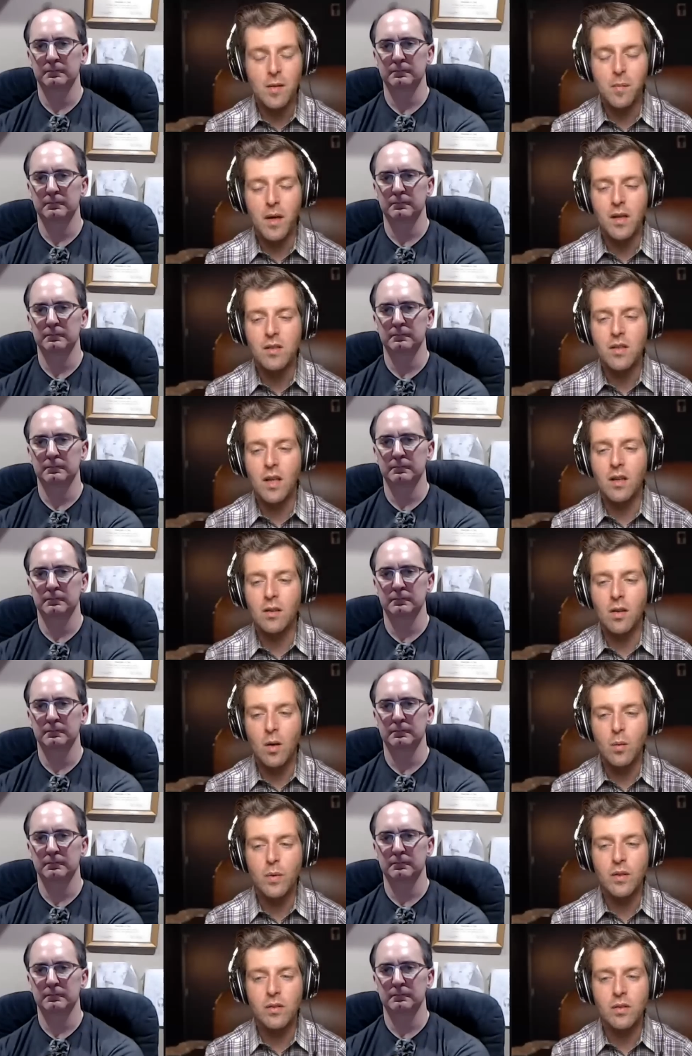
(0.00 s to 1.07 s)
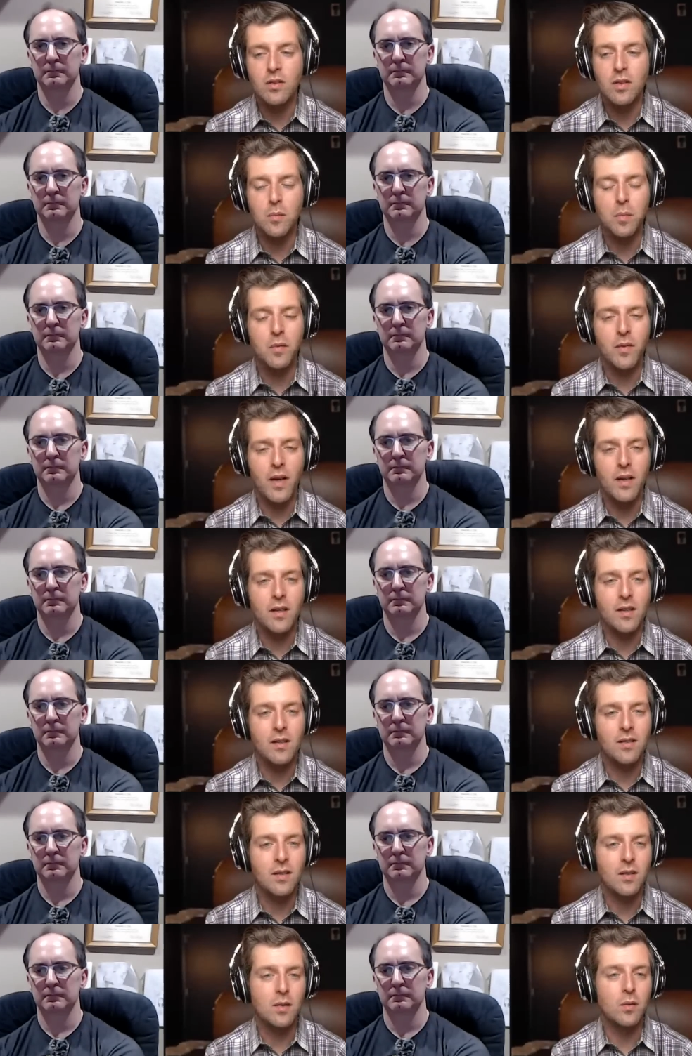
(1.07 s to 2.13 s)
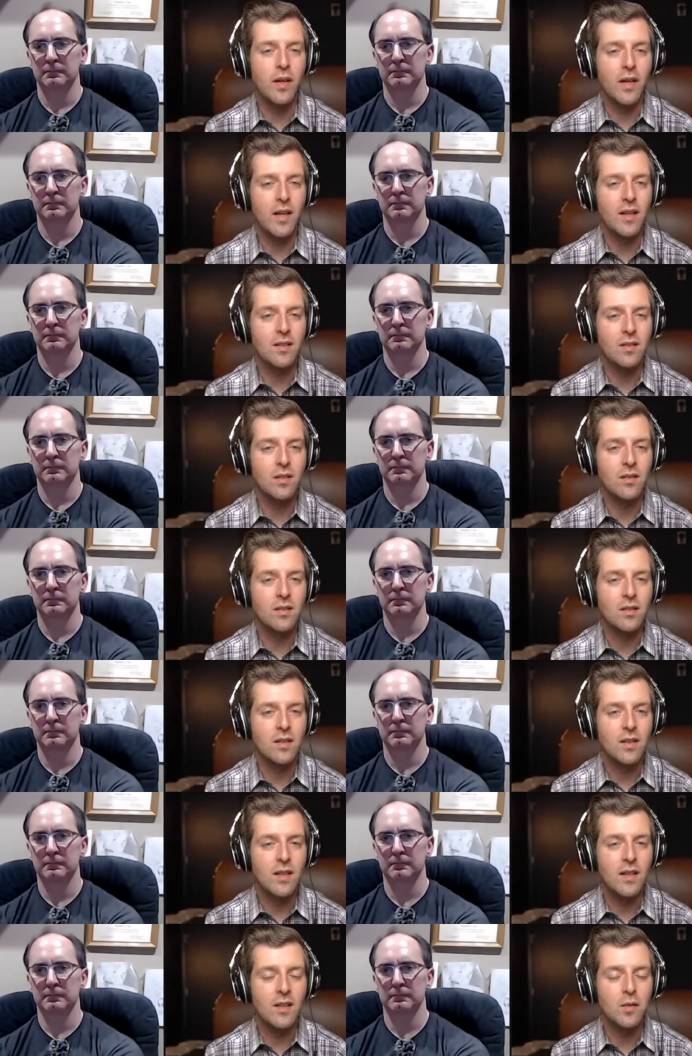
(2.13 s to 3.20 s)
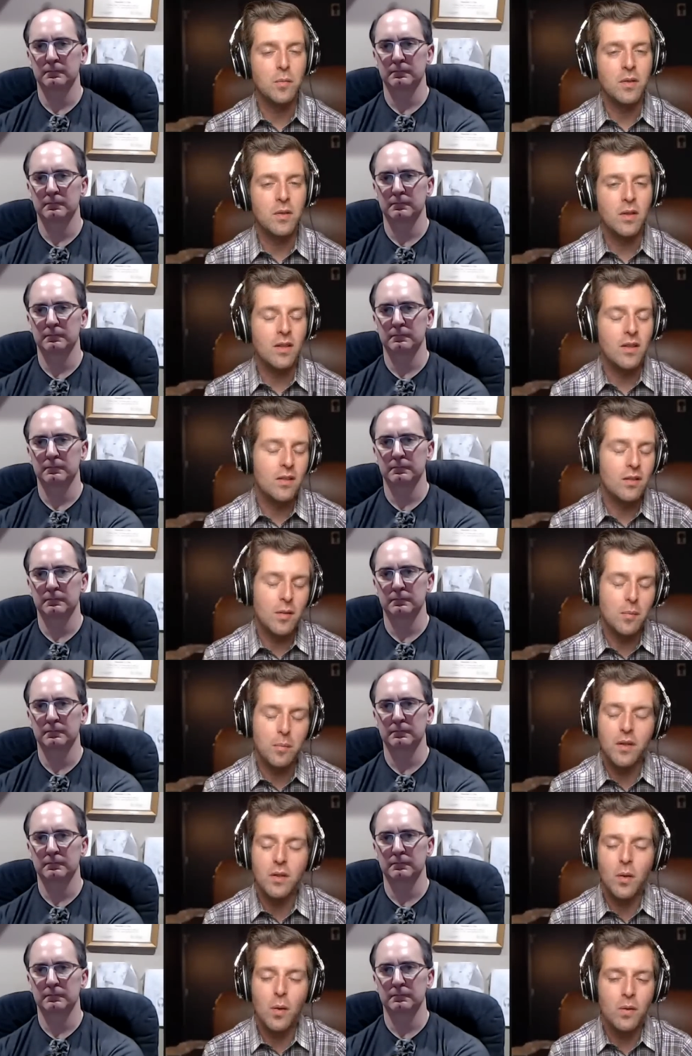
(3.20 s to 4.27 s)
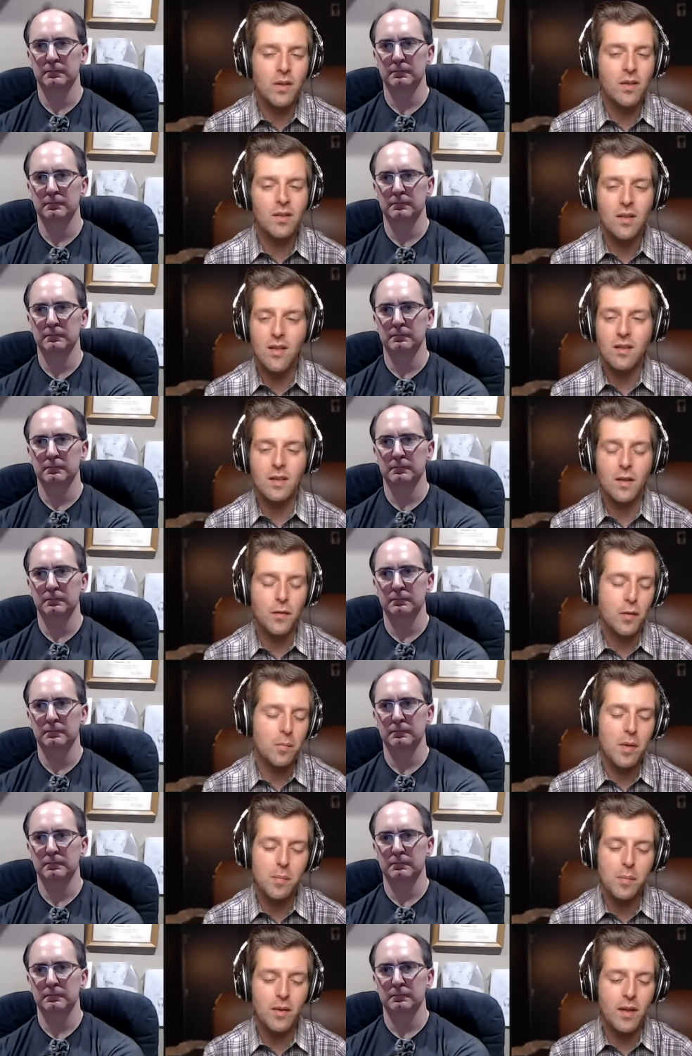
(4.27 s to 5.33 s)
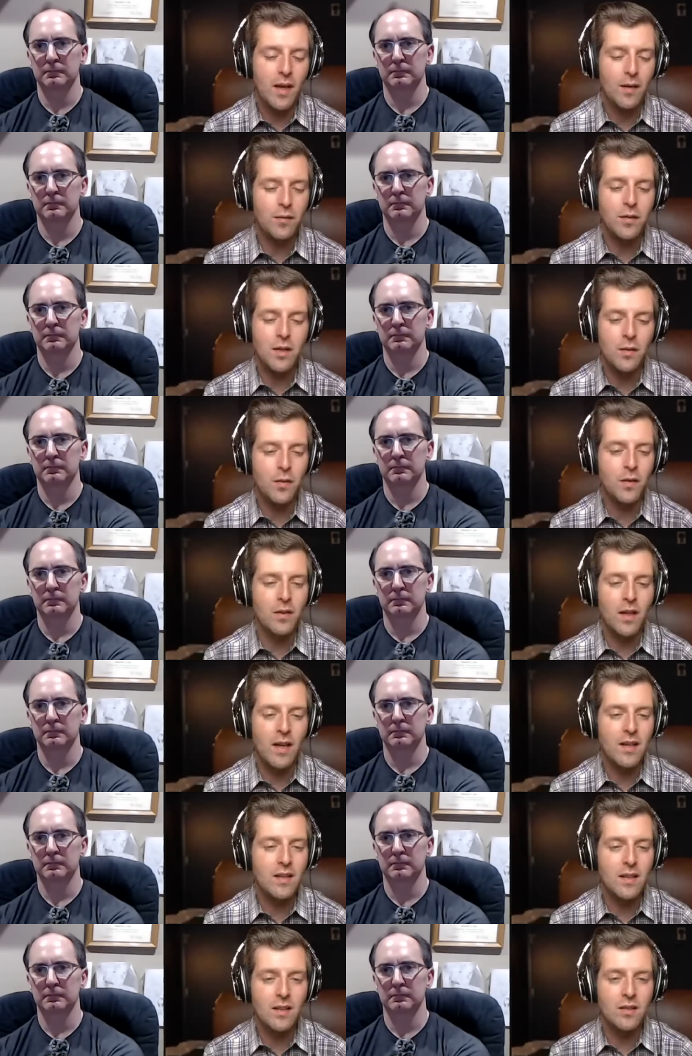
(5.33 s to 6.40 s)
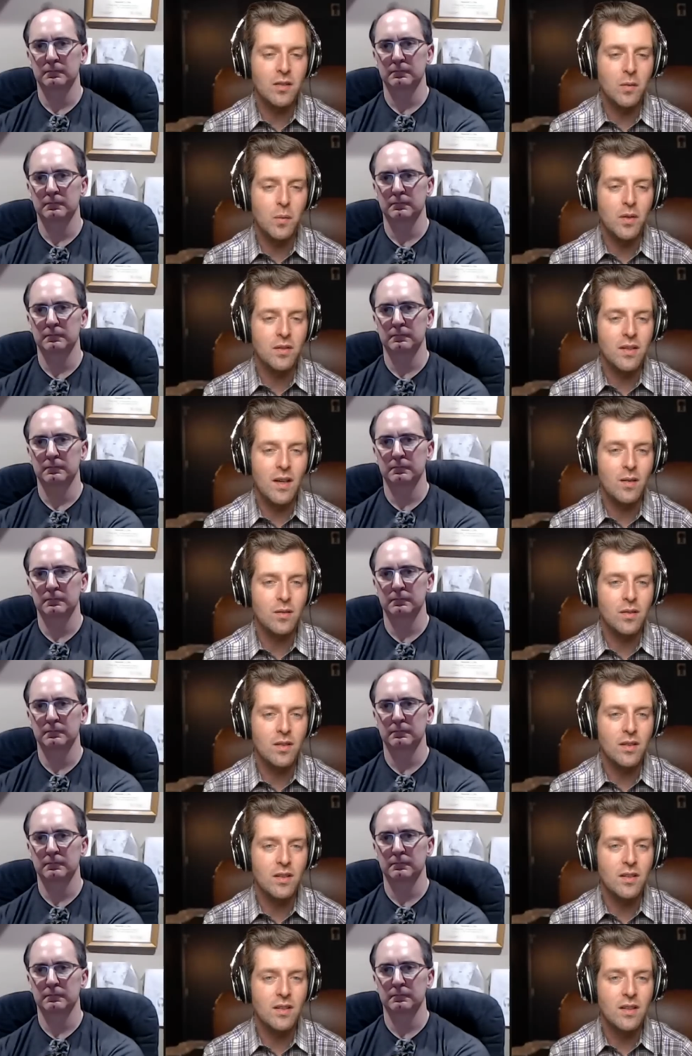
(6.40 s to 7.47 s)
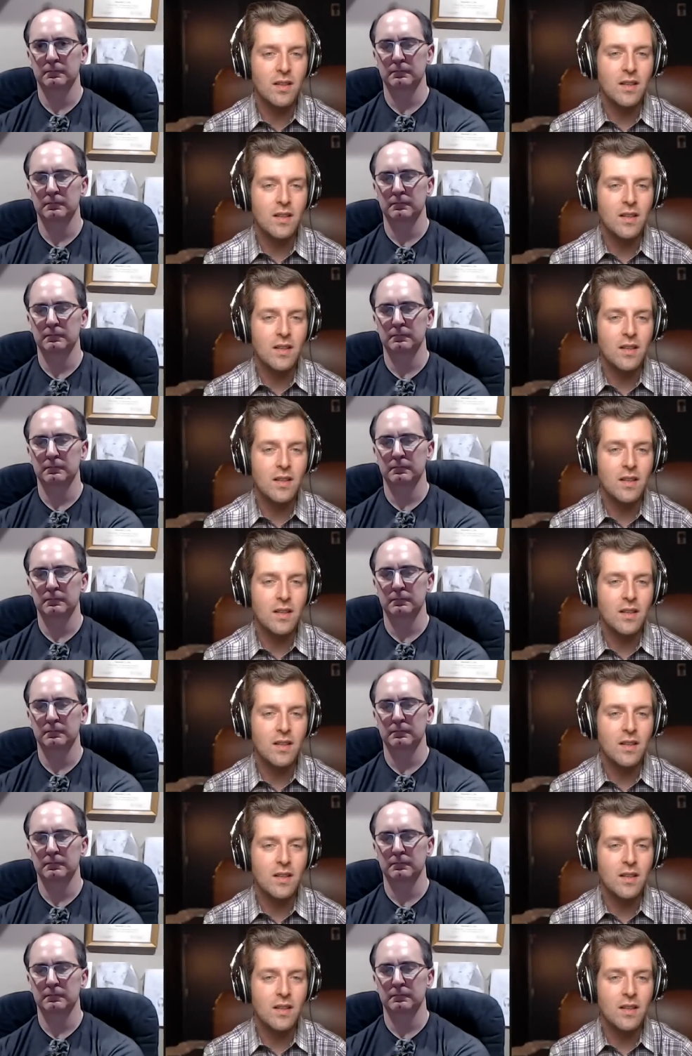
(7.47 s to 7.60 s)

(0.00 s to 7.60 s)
Speaker 1: much and no research has provided a single right answer it is it is simply told us that different people have different ideas of what sounds good